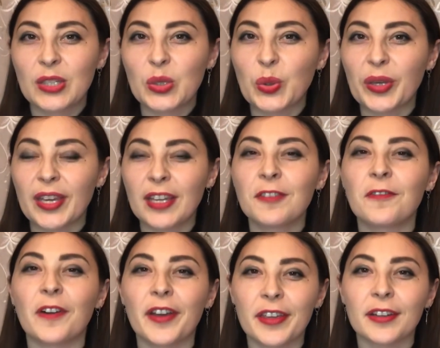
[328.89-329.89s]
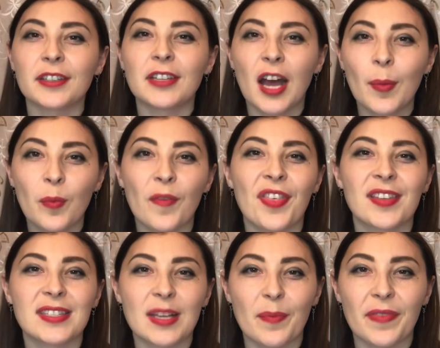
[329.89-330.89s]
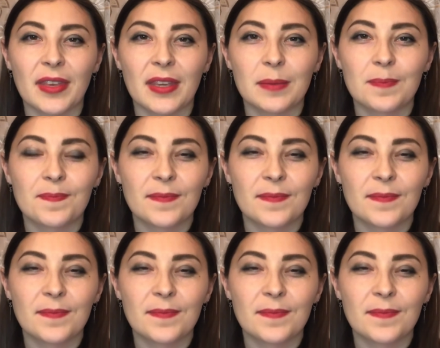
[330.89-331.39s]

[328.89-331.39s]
to get fired up with something.